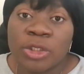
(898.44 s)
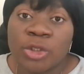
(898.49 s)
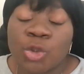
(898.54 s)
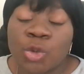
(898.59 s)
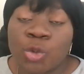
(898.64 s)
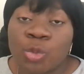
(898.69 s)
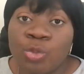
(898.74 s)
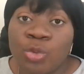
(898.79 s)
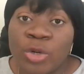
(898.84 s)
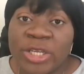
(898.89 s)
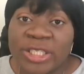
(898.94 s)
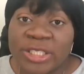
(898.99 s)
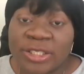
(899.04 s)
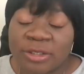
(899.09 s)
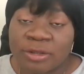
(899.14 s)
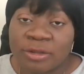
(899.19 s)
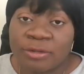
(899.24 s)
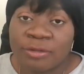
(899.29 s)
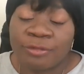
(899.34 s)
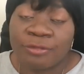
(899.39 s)

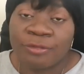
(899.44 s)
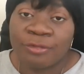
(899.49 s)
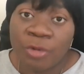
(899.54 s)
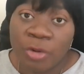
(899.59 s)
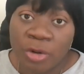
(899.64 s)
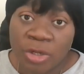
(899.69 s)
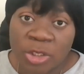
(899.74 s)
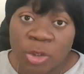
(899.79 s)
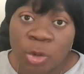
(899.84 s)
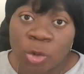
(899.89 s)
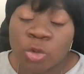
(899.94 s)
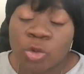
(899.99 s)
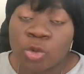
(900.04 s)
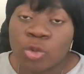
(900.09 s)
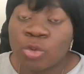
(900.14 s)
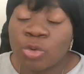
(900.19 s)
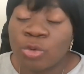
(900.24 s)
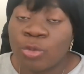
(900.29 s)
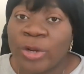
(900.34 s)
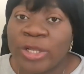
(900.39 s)
raise fund or
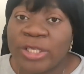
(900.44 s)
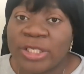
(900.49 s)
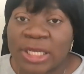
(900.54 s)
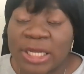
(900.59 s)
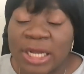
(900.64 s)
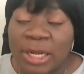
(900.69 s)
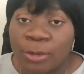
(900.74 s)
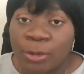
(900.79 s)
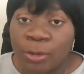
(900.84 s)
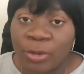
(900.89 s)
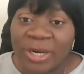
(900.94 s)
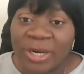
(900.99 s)
to create an